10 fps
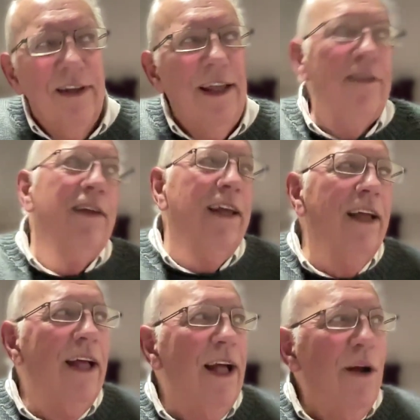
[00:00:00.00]
And they're
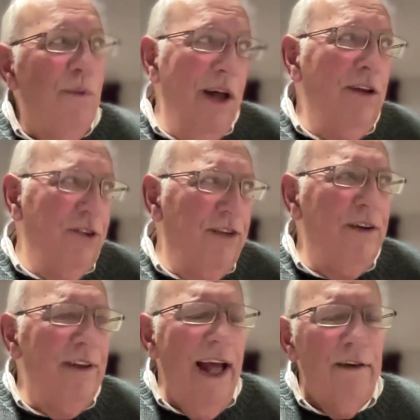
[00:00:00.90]
saying, why don't you
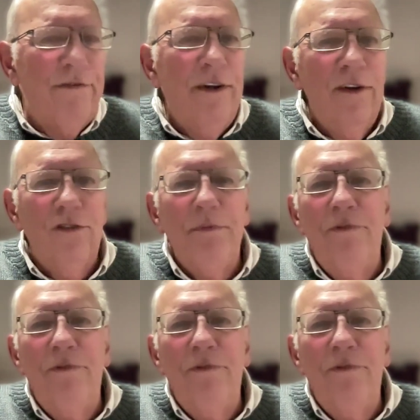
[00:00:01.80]
do that first